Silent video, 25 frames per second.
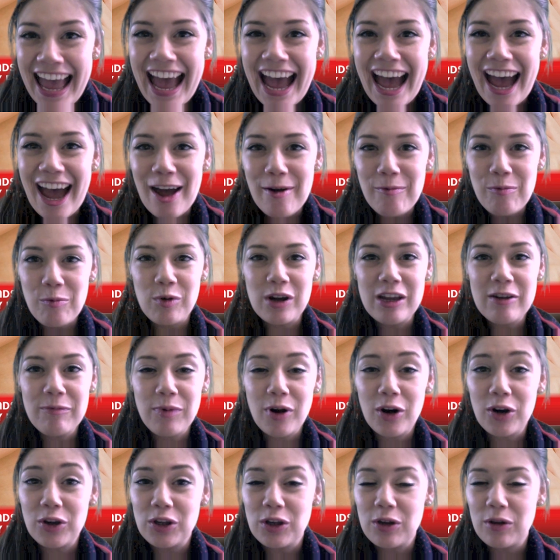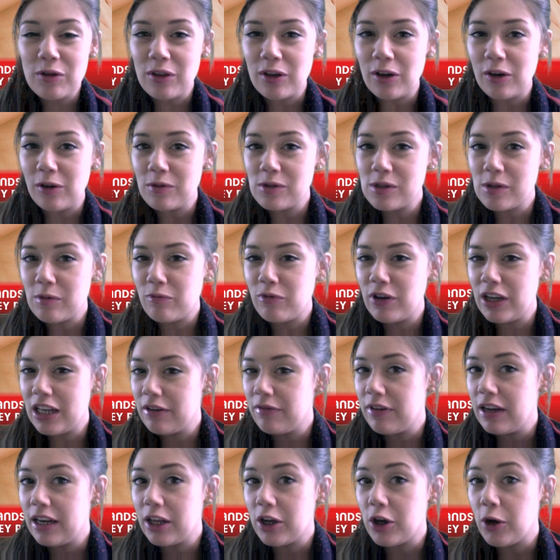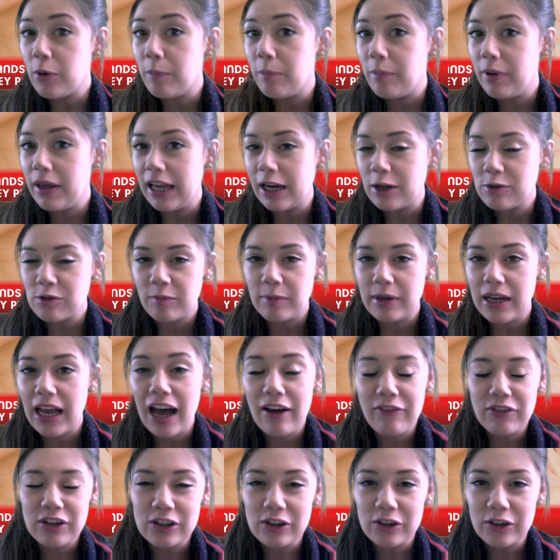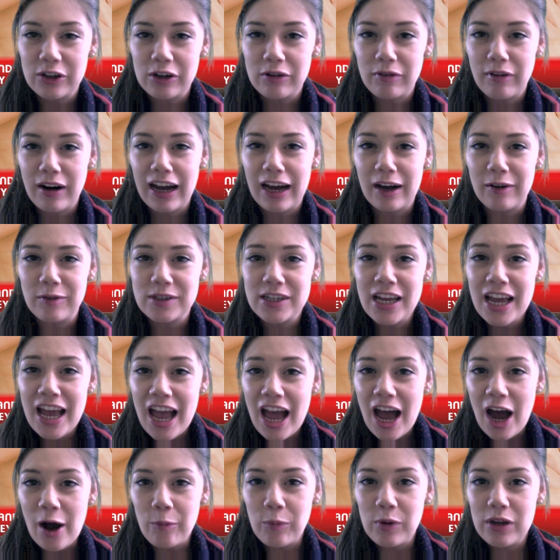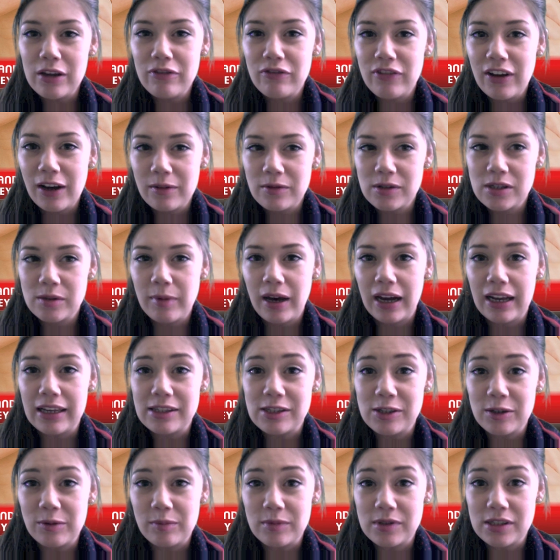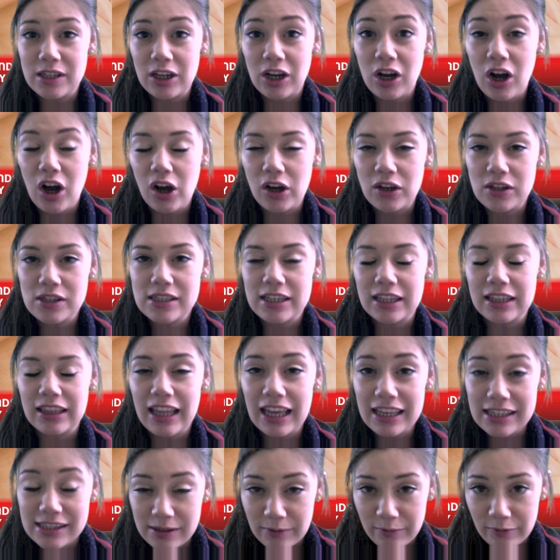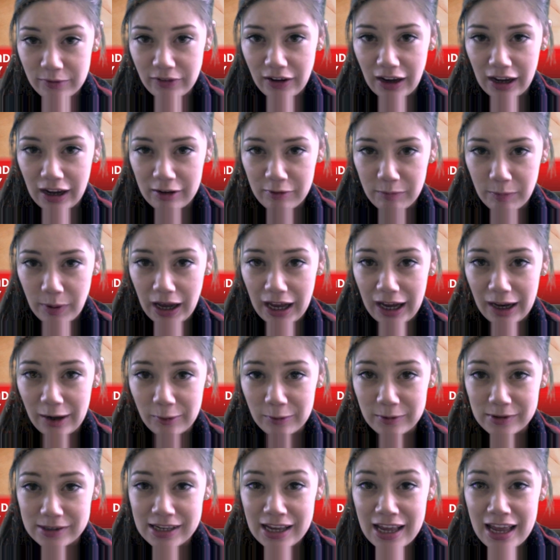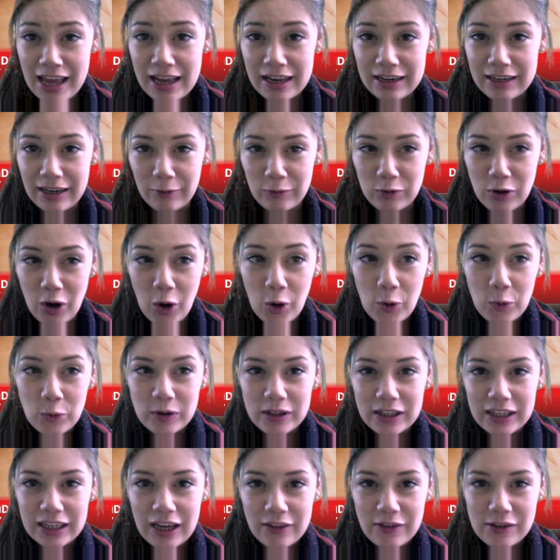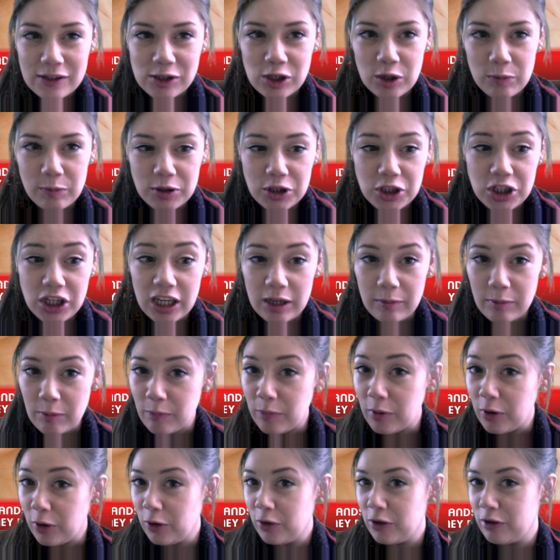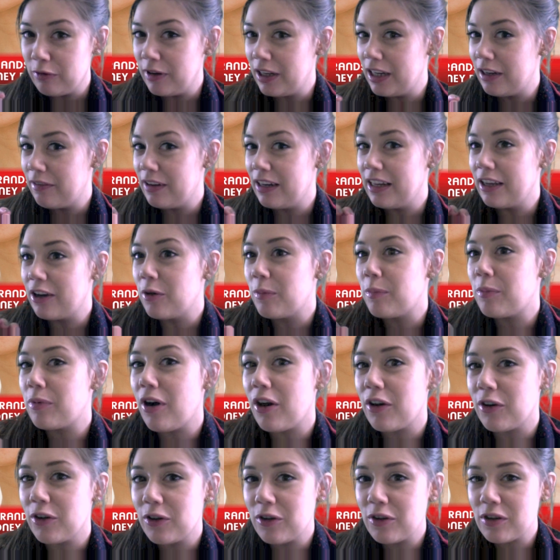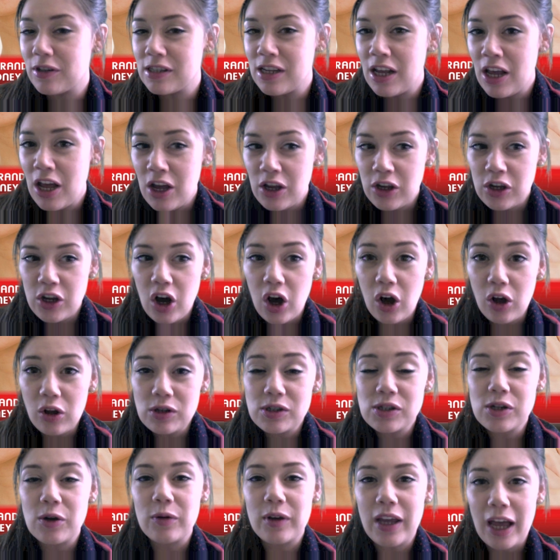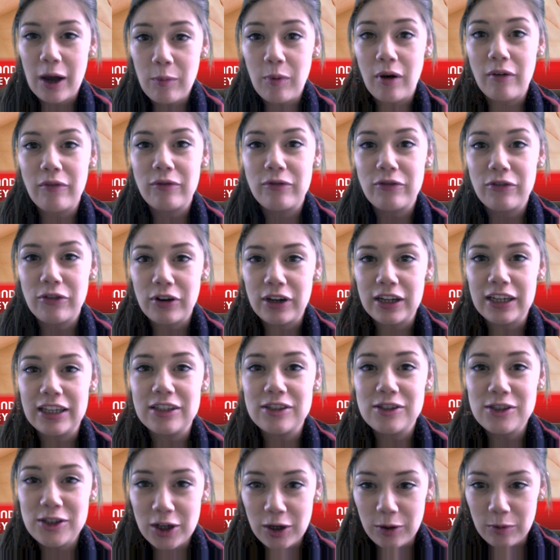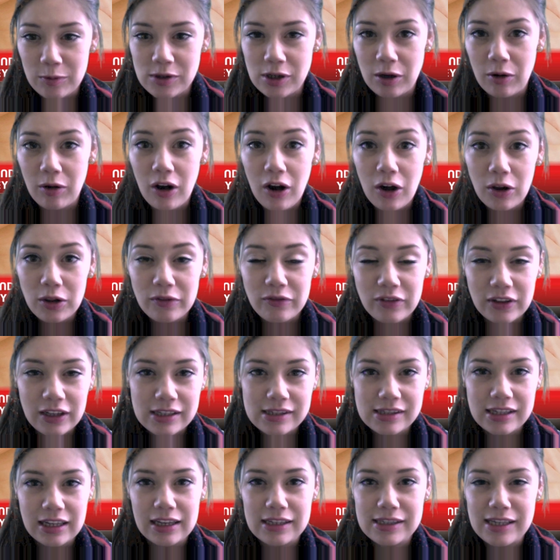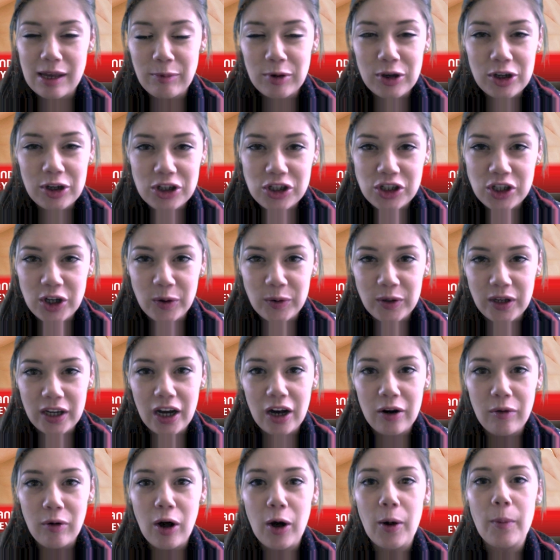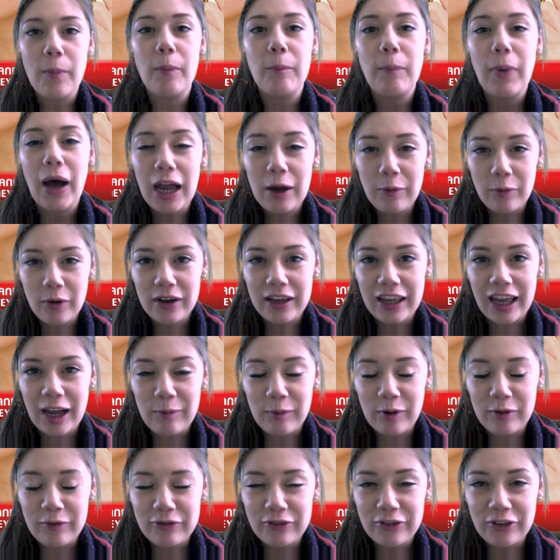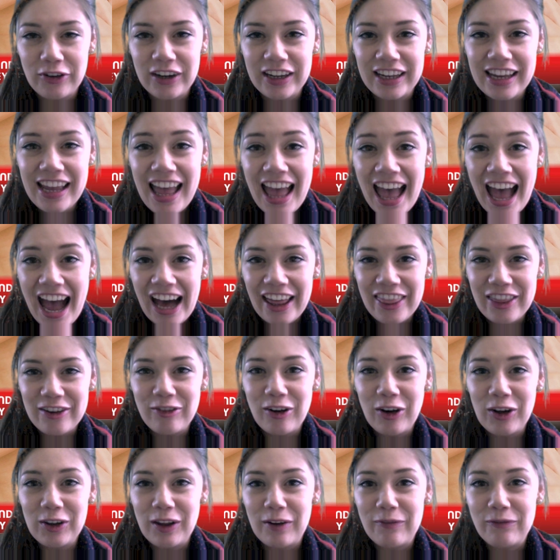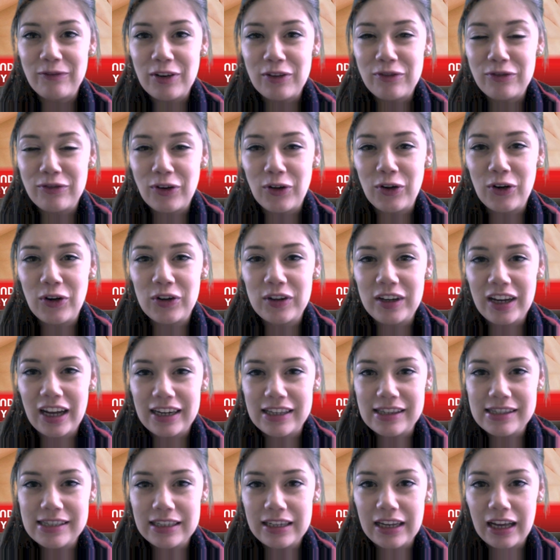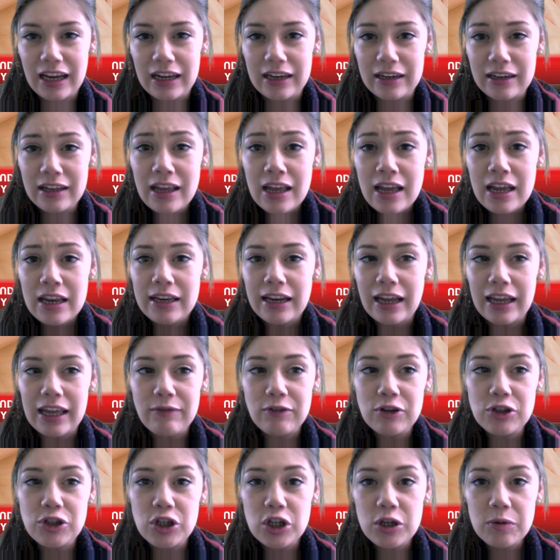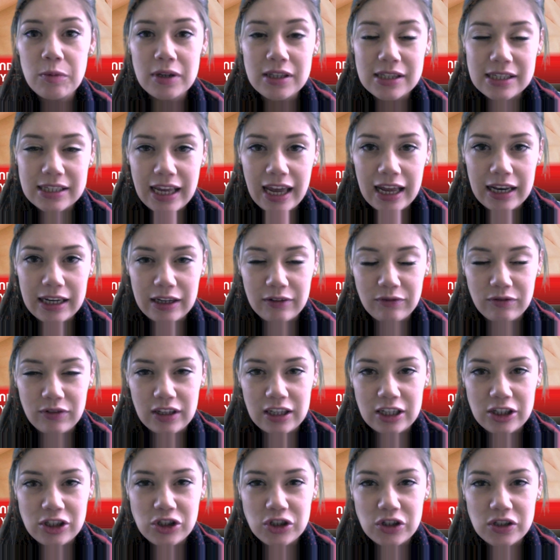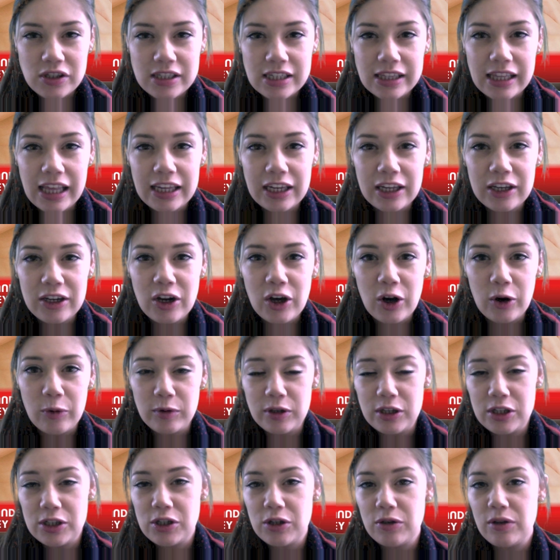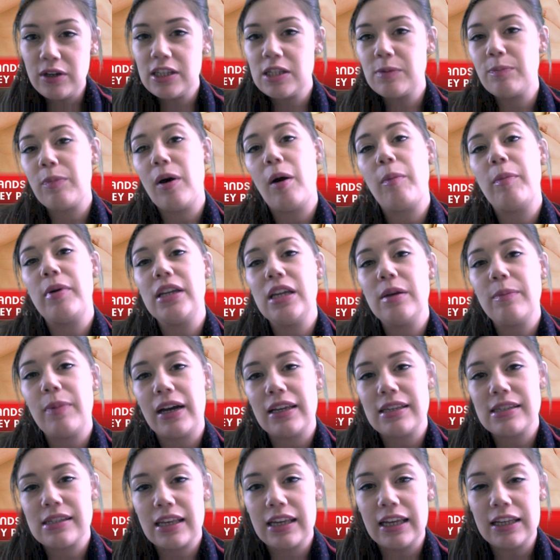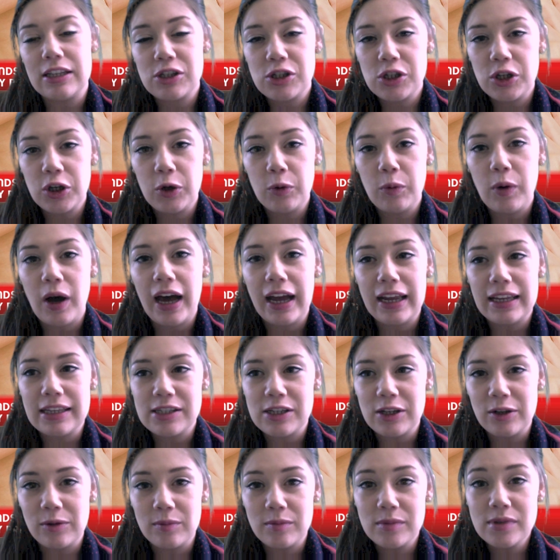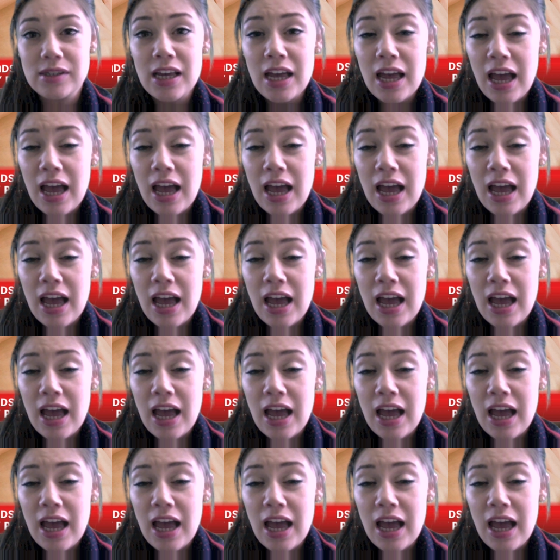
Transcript: Um, we've brought you, though, some really, really good picks. We've been having a look around and we found some items that cost less than £5. Now, not only are they super cheap, but they're really, really good products. You also get one free, too. So all of these things I'm going to show you are all buy one, get one free, and they're all on for 4 pounds 99 Now, if you do want to get any of these, just to let you know, you do need to pop in your basket two items,